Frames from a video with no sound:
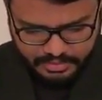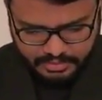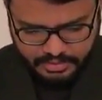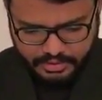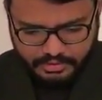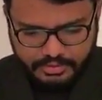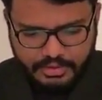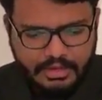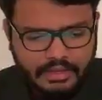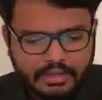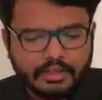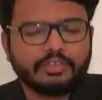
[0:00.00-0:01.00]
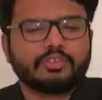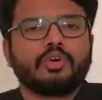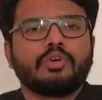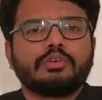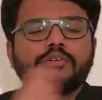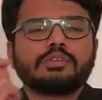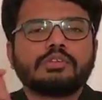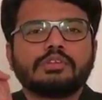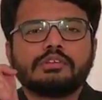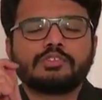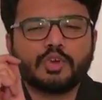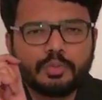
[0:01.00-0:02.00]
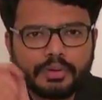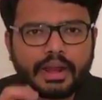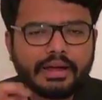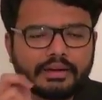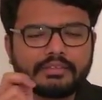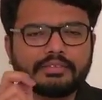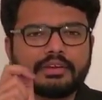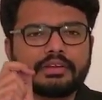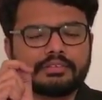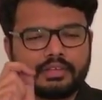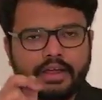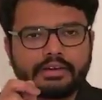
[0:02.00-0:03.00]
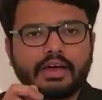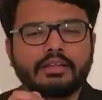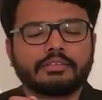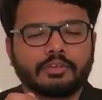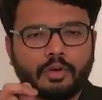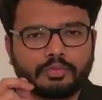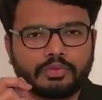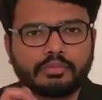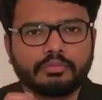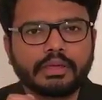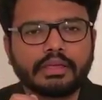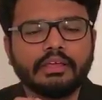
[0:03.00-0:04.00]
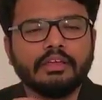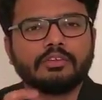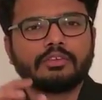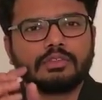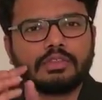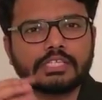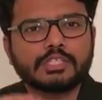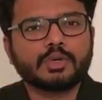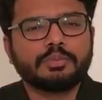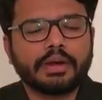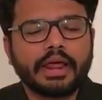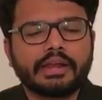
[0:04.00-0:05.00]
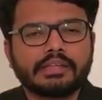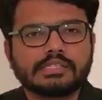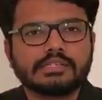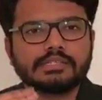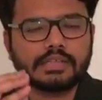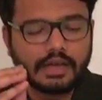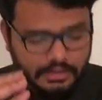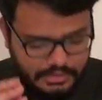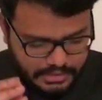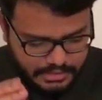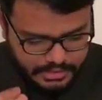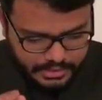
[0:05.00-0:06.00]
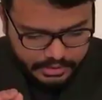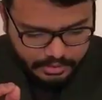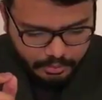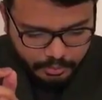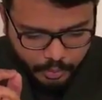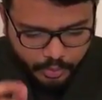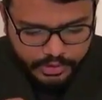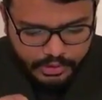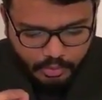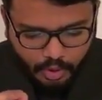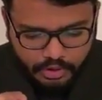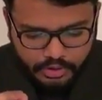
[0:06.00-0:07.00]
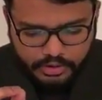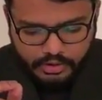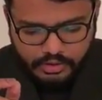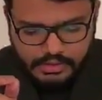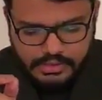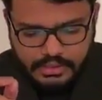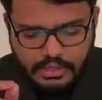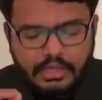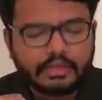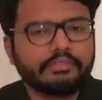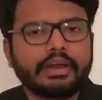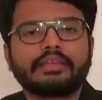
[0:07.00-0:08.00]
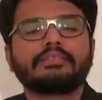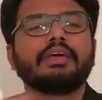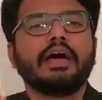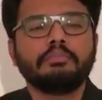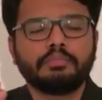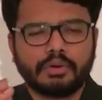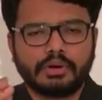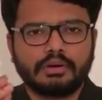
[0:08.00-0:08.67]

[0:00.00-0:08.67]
Yes, so superantigen is the right answer, option B. So these superantigens are certain protein molecules, for example,